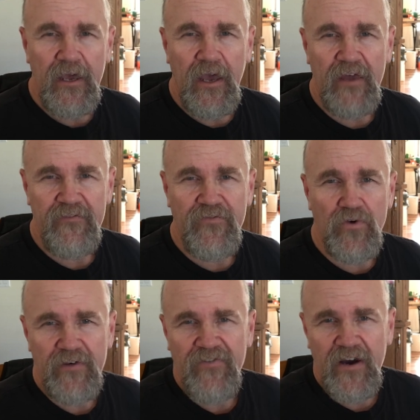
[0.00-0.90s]
at
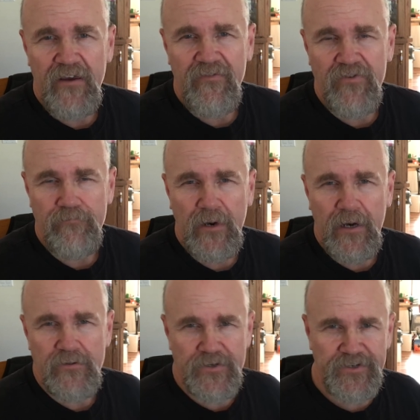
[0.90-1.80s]
45 foot
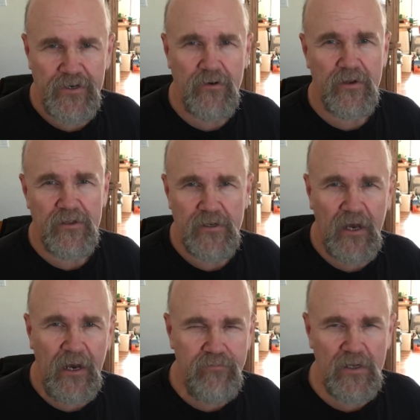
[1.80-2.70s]
pounds or so at the
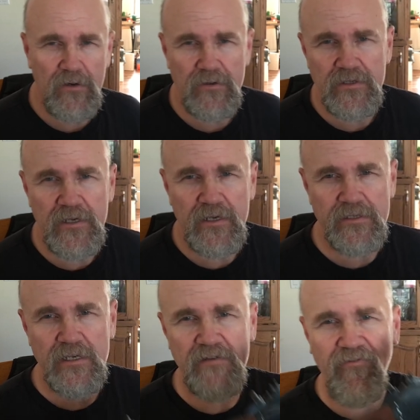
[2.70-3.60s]
top loads
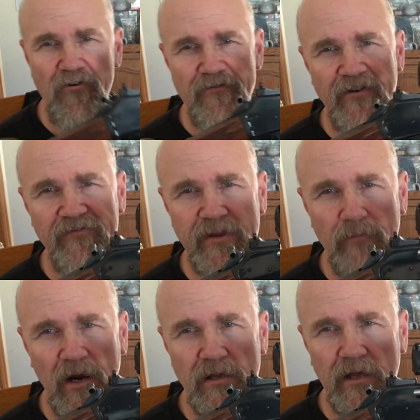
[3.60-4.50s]
is this 450
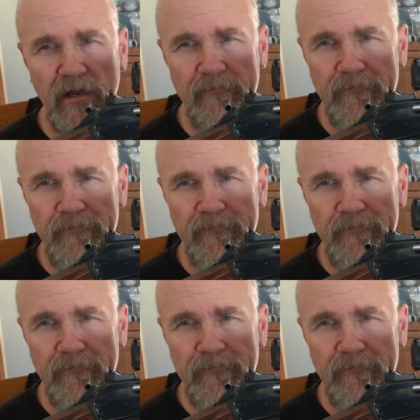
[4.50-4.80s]
Marlin.